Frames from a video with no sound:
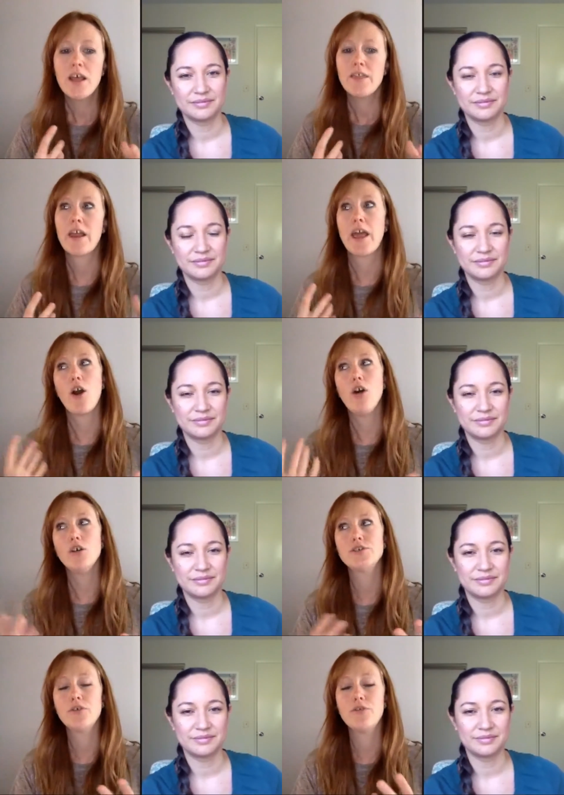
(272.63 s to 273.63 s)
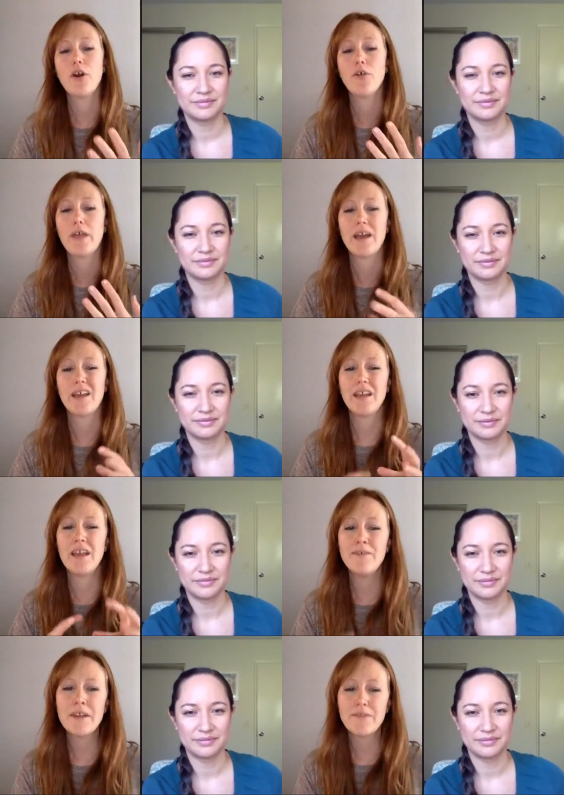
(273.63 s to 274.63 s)
Speaker 1: then I also know that
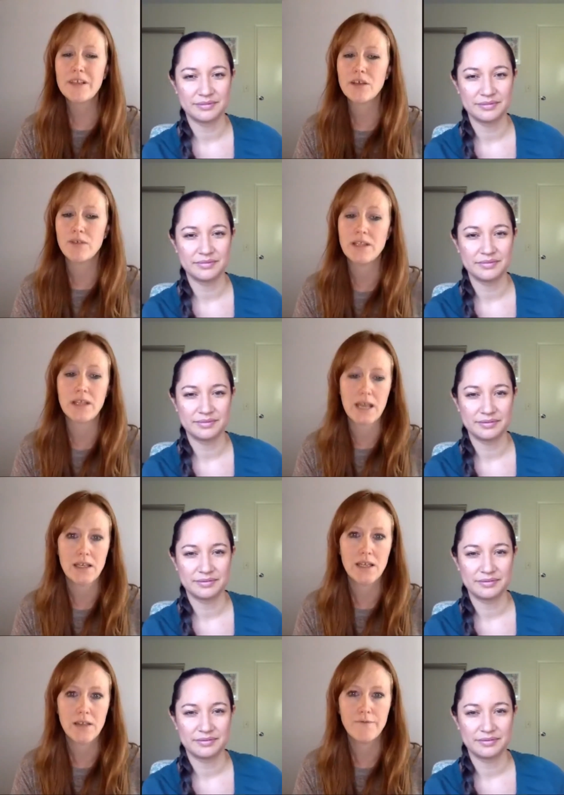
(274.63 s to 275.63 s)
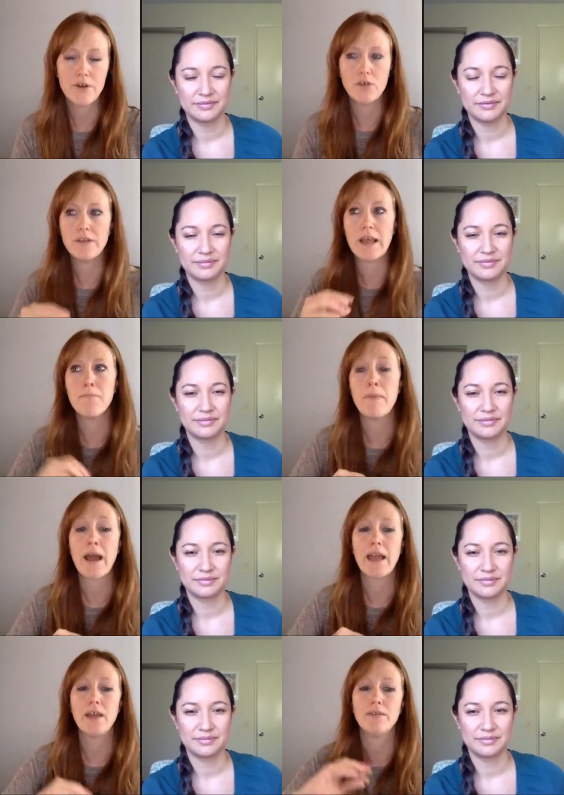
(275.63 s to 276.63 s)
even if they don't eat the Indian food, they
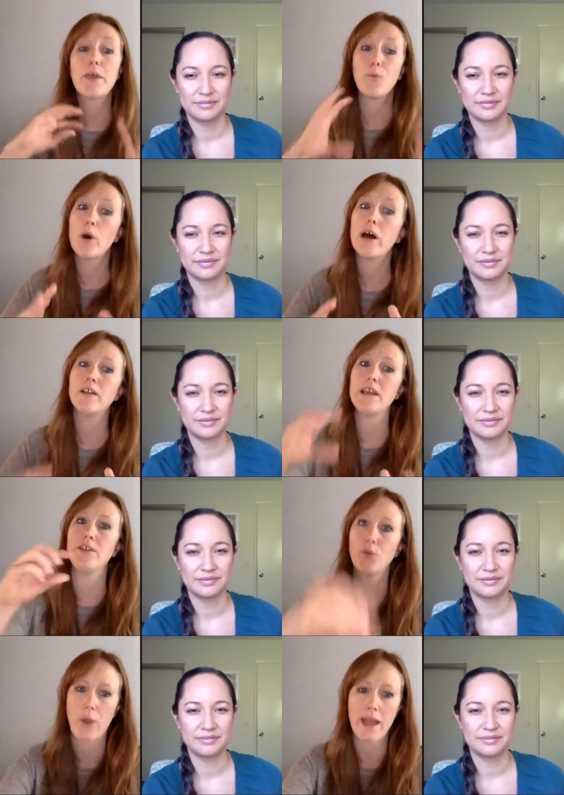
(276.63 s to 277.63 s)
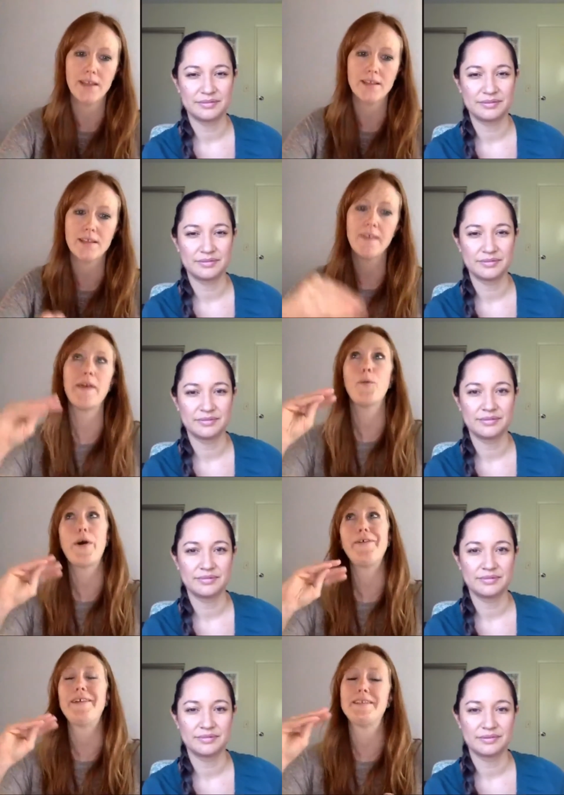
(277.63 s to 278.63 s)
might, they will eat the rice and they
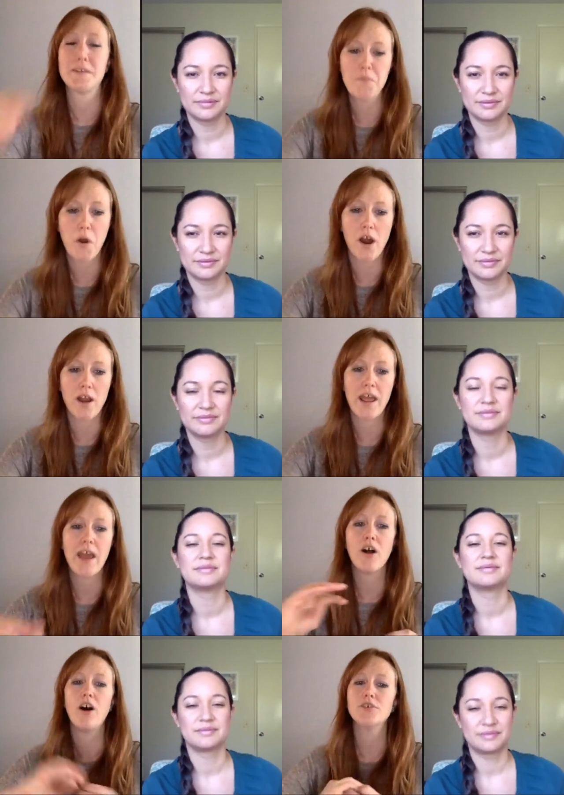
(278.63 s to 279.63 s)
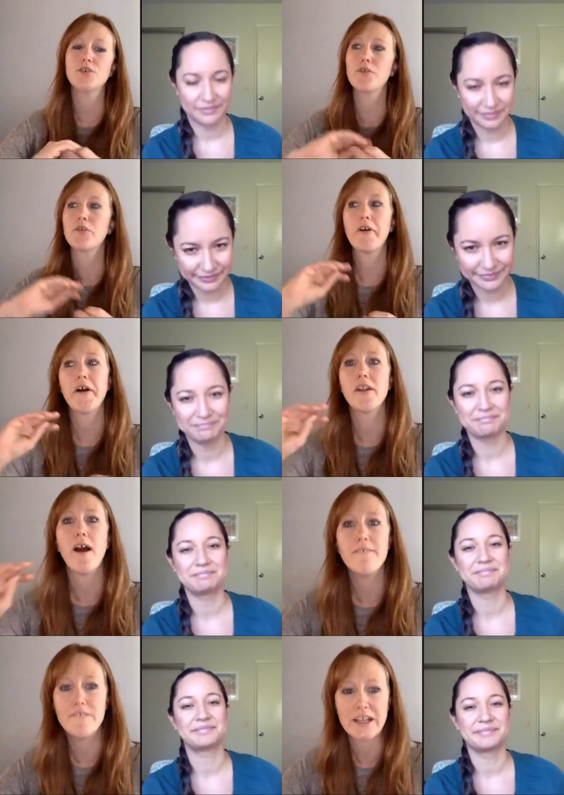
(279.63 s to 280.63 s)
will eat some naan. And I'll also throw on
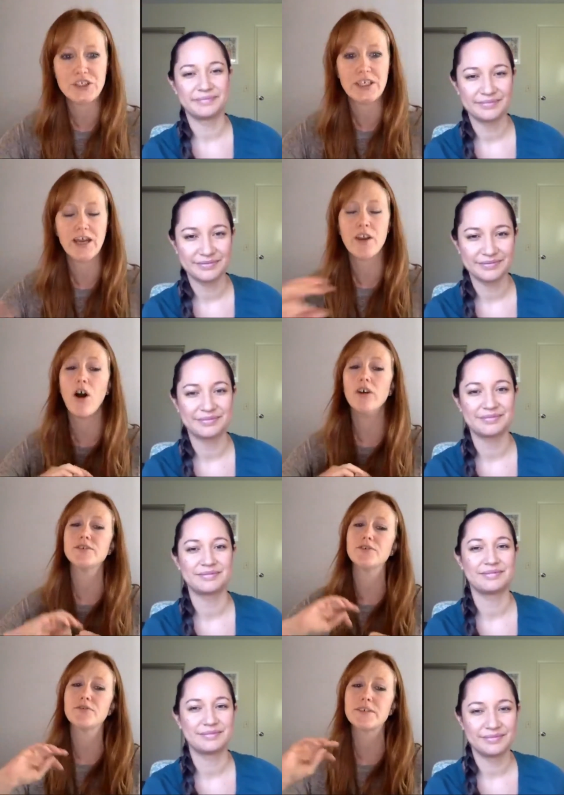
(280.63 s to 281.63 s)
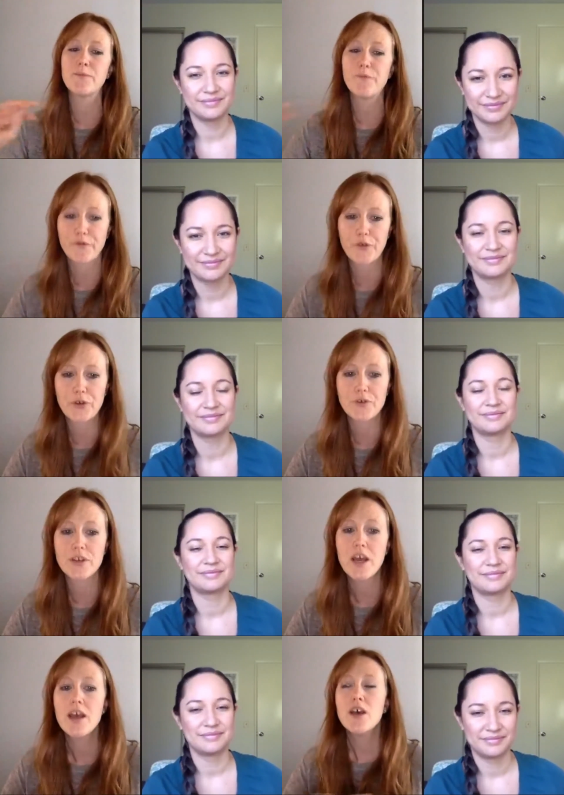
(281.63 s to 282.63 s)
a veggie and also some fruit
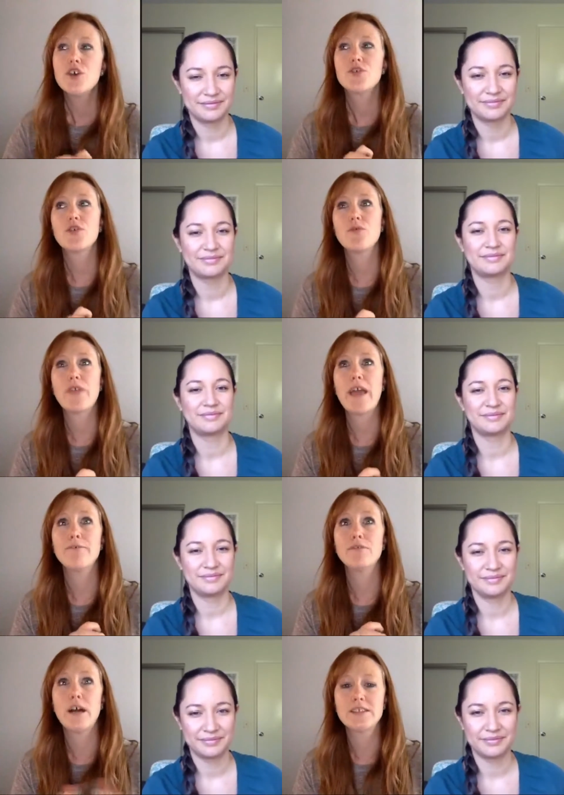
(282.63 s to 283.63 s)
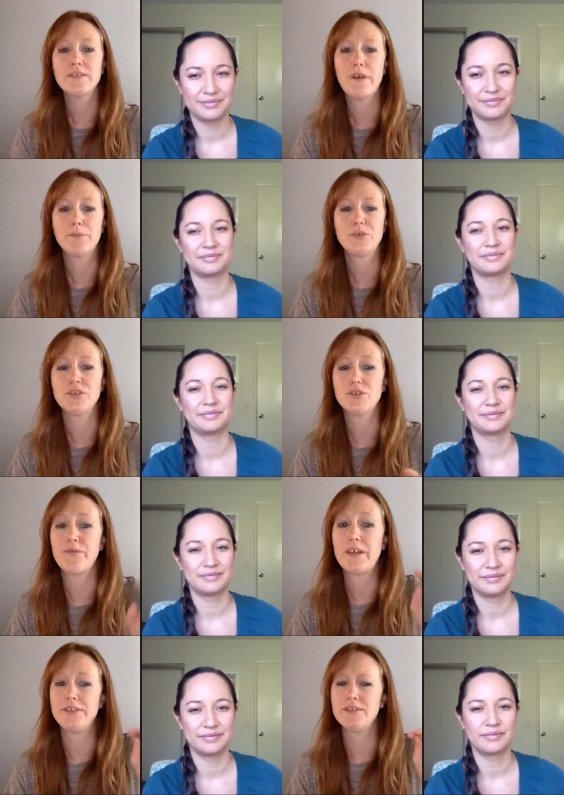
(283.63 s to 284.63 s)
so they have lots of options. So if
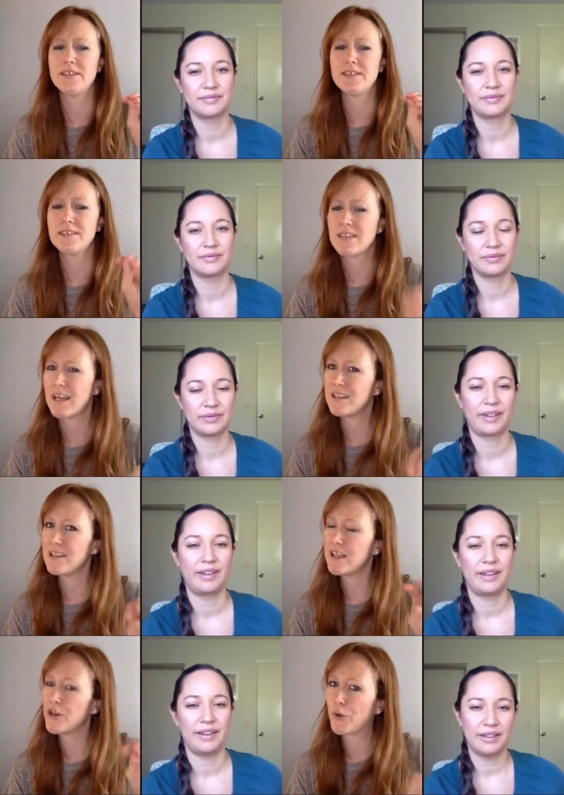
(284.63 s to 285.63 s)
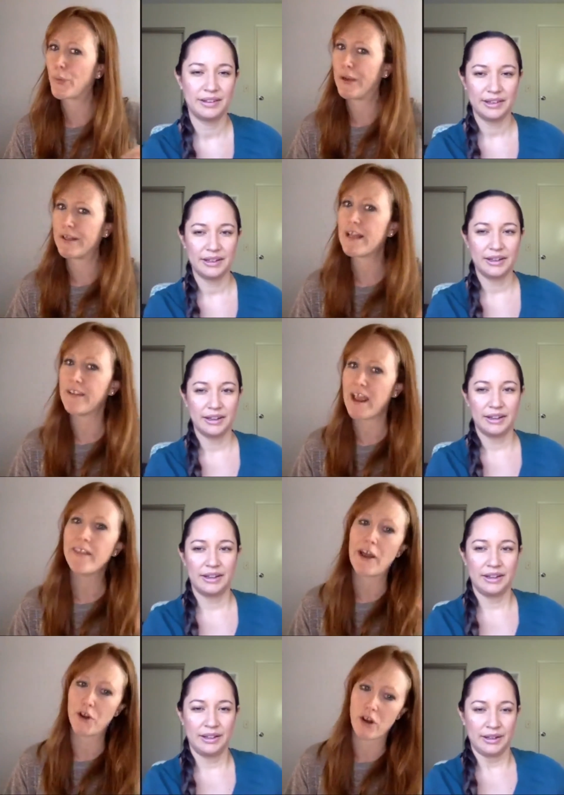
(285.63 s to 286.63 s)
they decide they don't really like
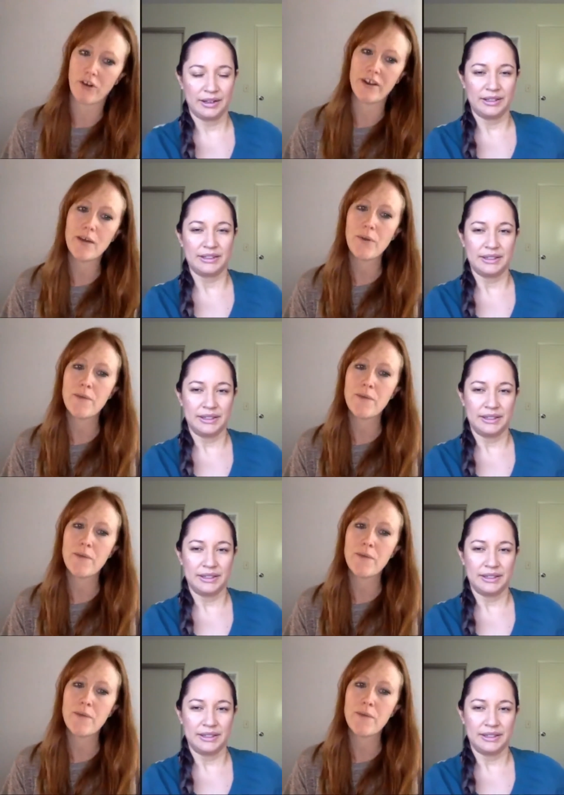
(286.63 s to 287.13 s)
that curry that we